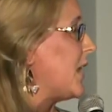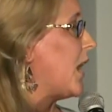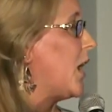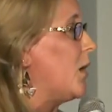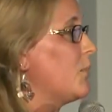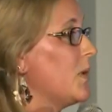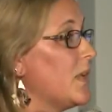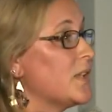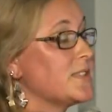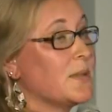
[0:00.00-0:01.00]

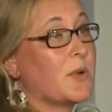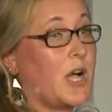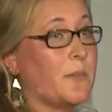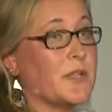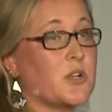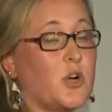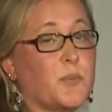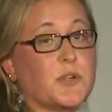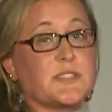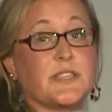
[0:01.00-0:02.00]
Some common
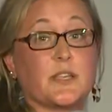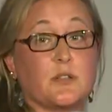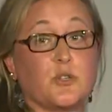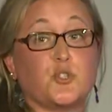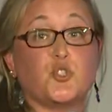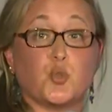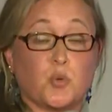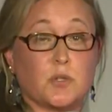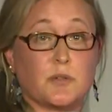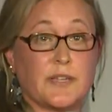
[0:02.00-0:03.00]
culprits include
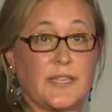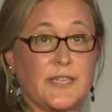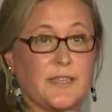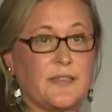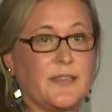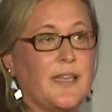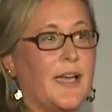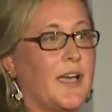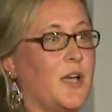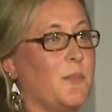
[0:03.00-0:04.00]
jewelry.
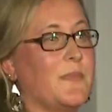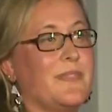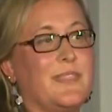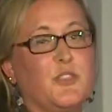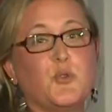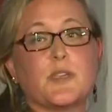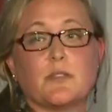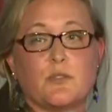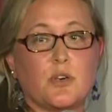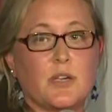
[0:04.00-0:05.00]
You
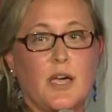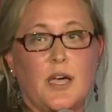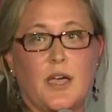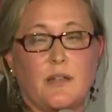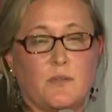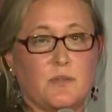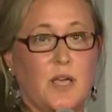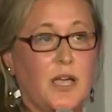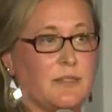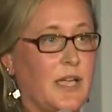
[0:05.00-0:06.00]
can look
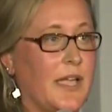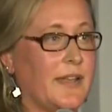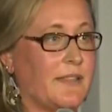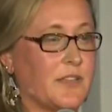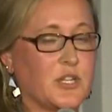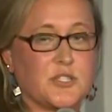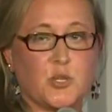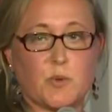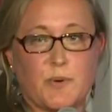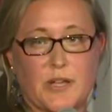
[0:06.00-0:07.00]
online at the
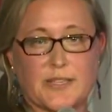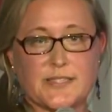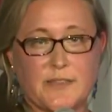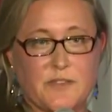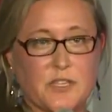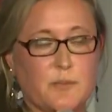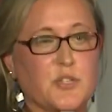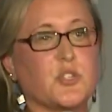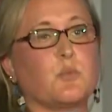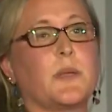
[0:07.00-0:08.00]
Consumer Product Safety
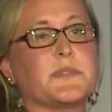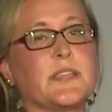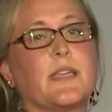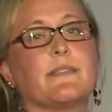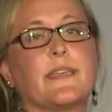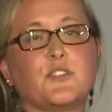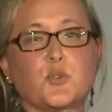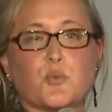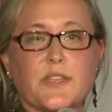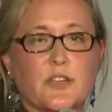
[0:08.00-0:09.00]
Commission website. They do
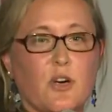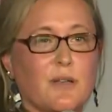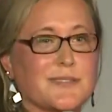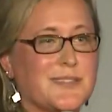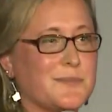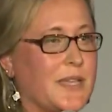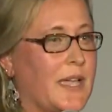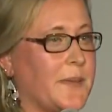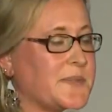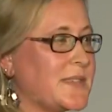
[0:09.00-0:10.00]
recalls sometimes.